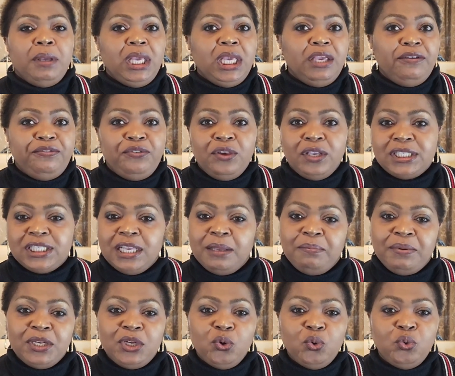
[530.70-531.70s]
if you're
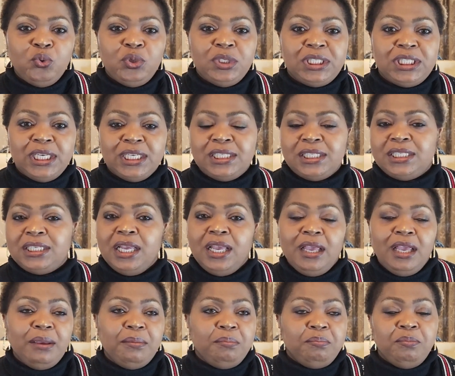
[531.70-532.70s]
somebody who is just
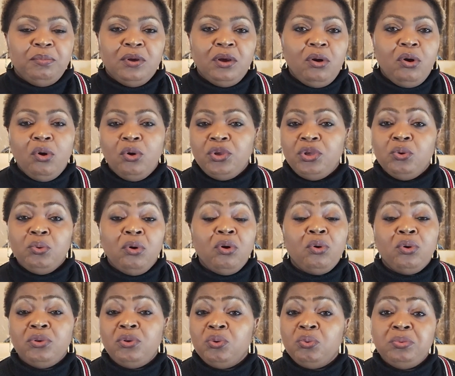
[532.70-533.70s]
or you
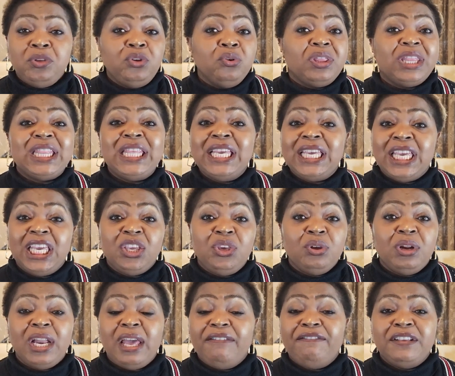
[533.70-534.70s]
or you you're thinking
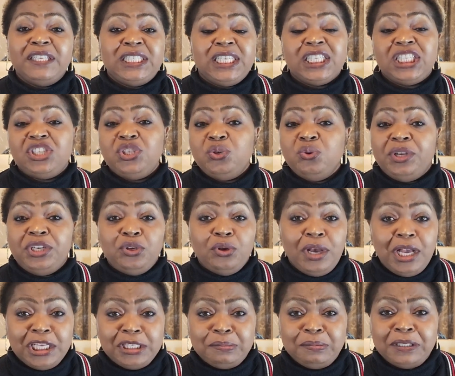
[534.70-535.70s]
your life is just you and your
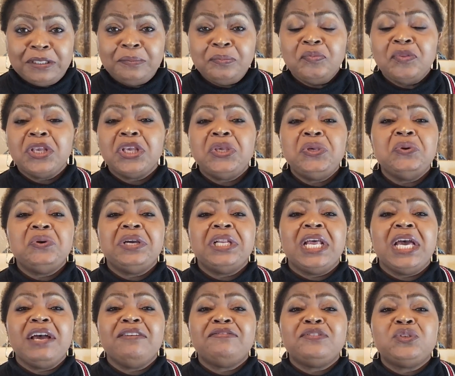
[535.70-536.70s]
husband you're going
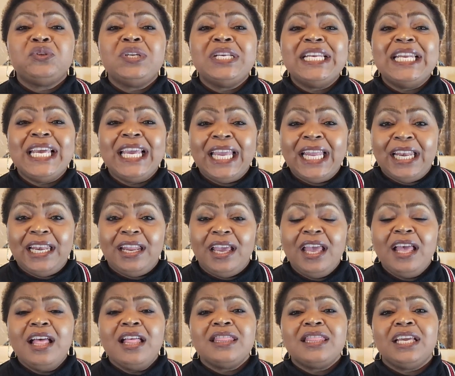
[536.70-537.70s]
to have to learn
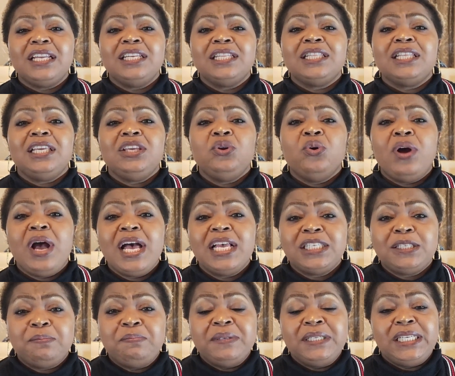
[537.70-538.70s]
that your
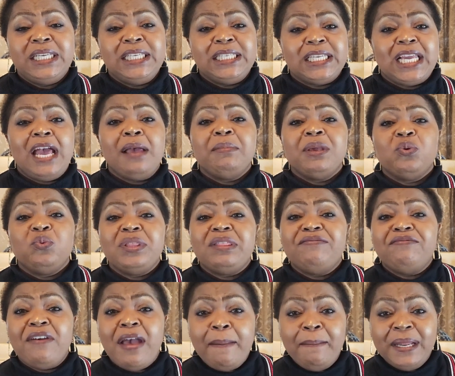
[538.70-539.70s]
husband is coming with
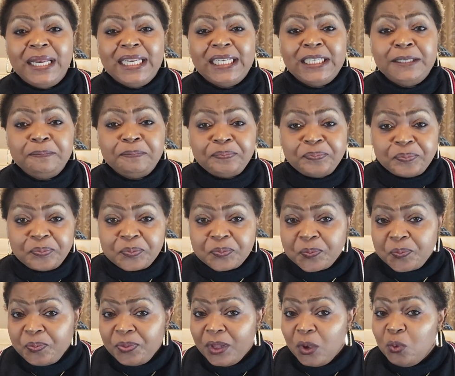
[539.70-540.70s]
family
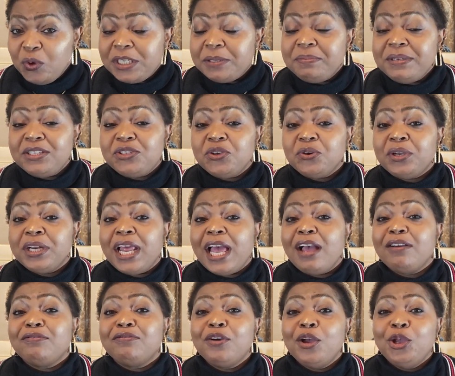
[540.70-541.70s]
which means you're going to
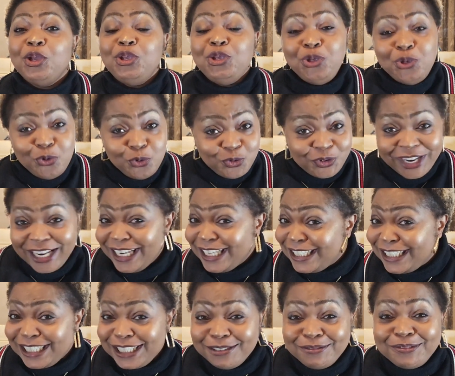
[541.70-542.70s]
have new
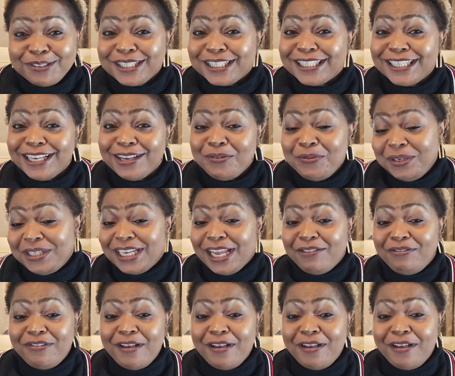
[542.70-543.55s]
relatives which are